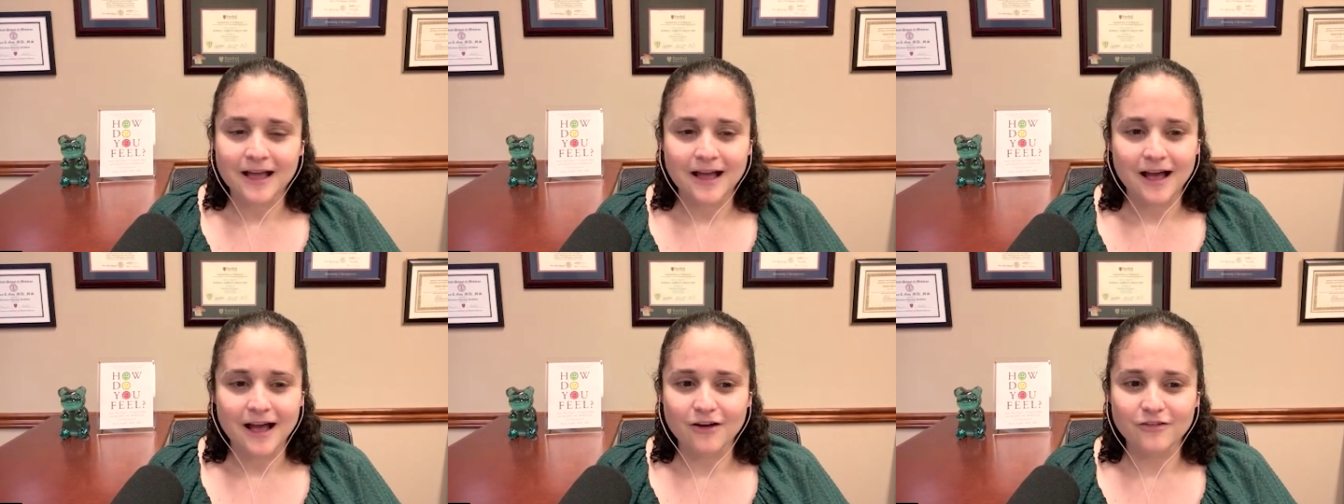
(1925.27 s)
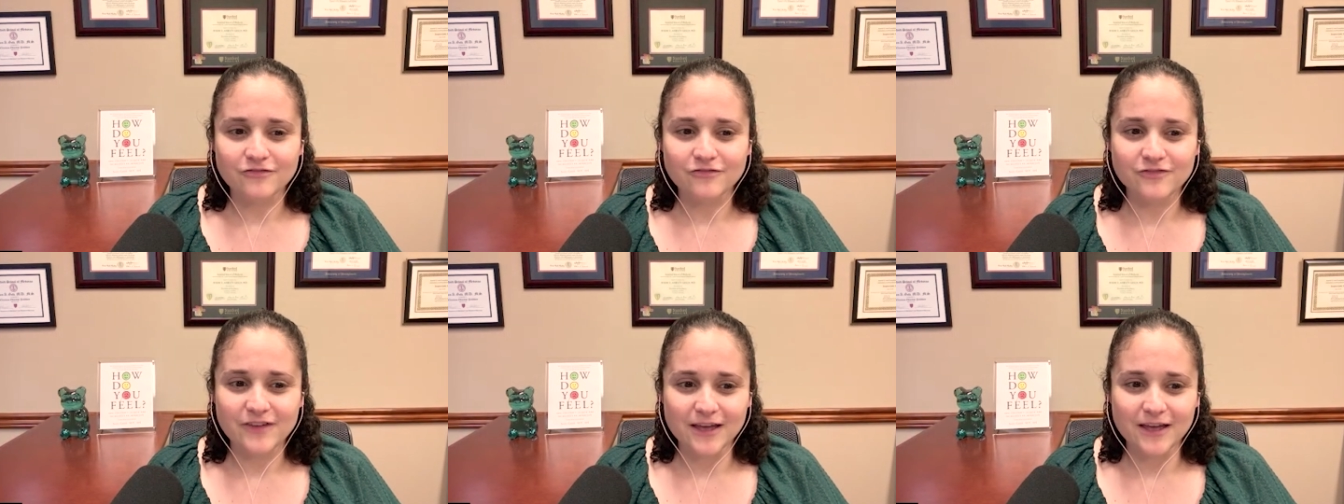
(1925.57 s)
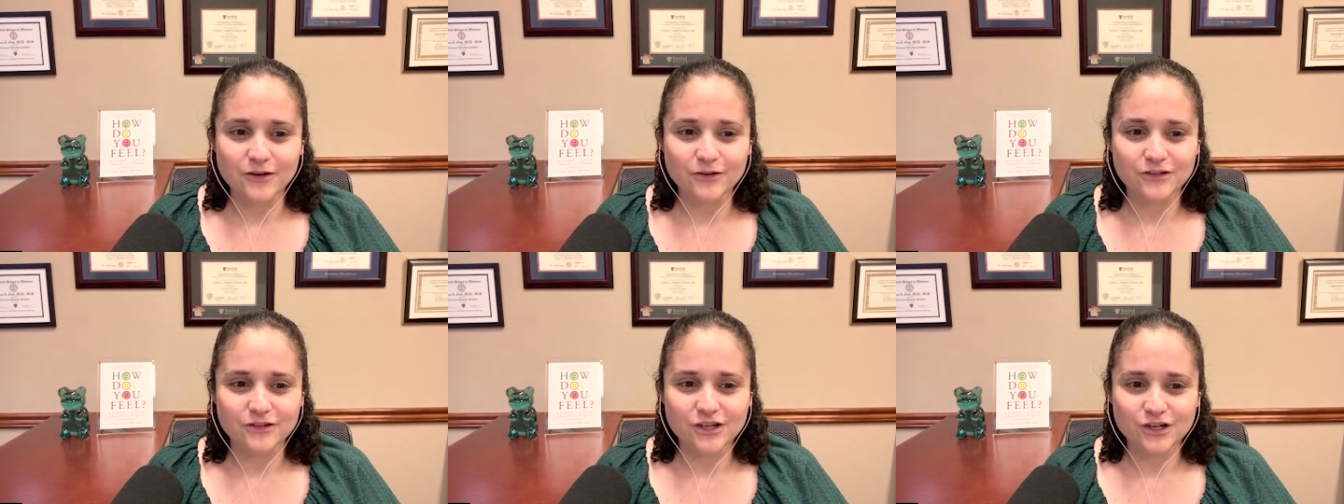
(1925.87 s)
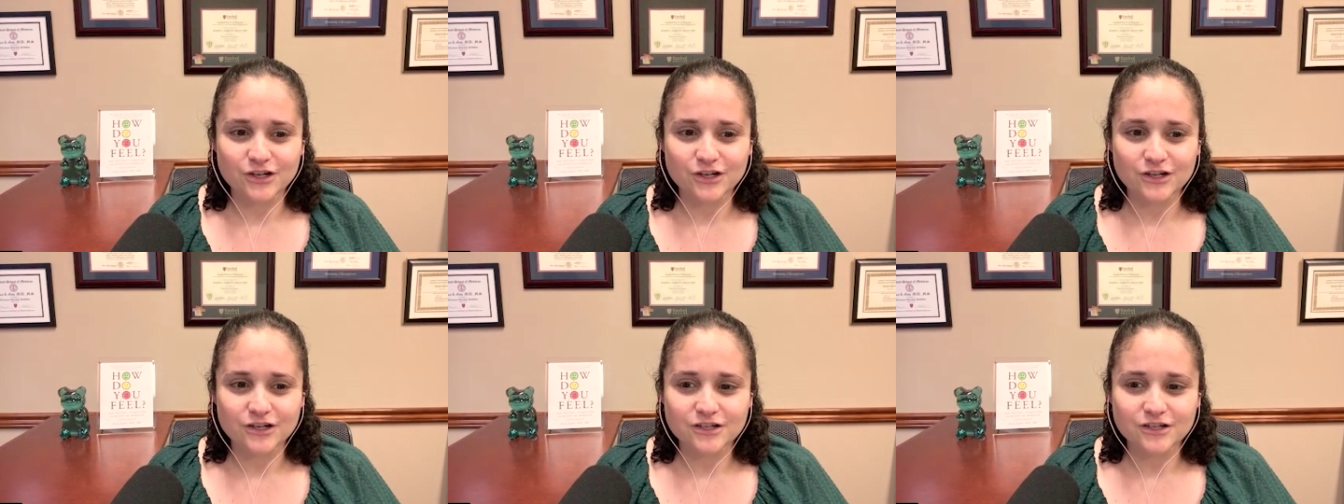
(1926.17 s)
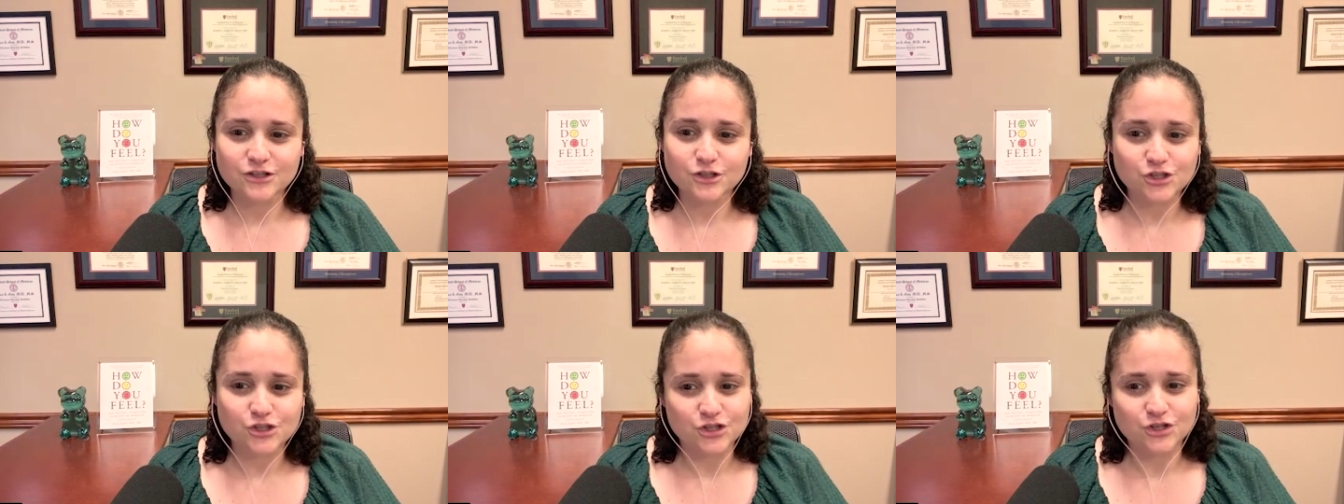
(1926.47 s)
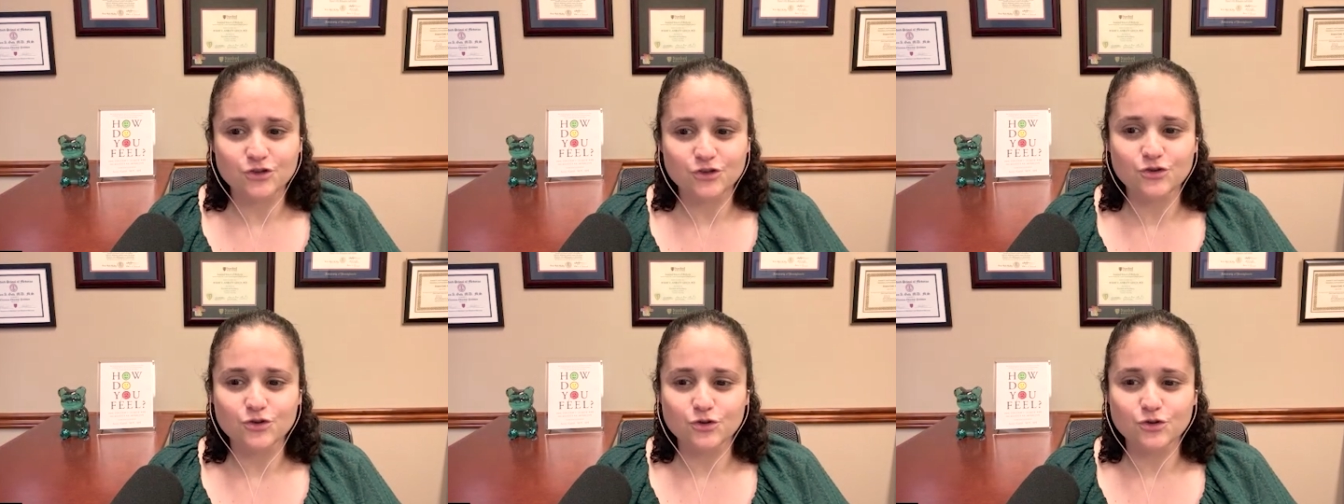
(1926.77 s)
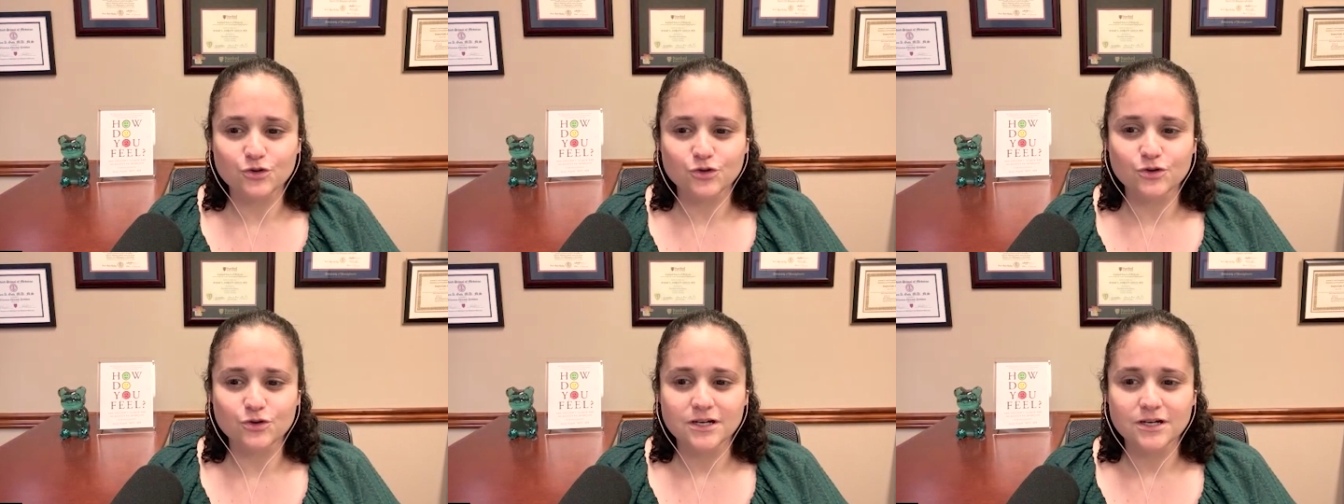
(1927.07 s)
a failure
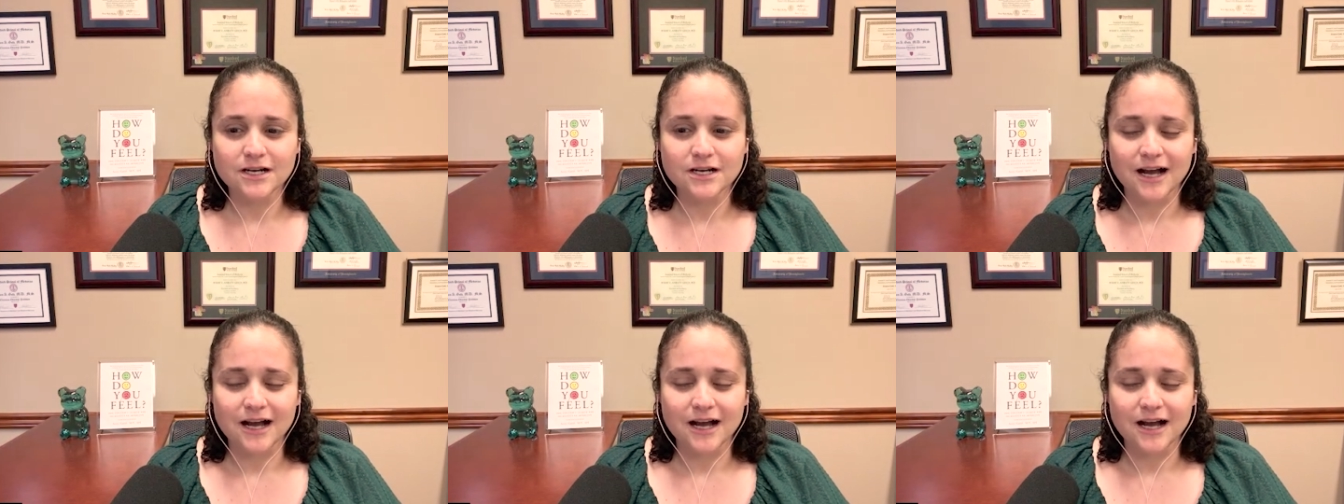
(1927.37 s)
to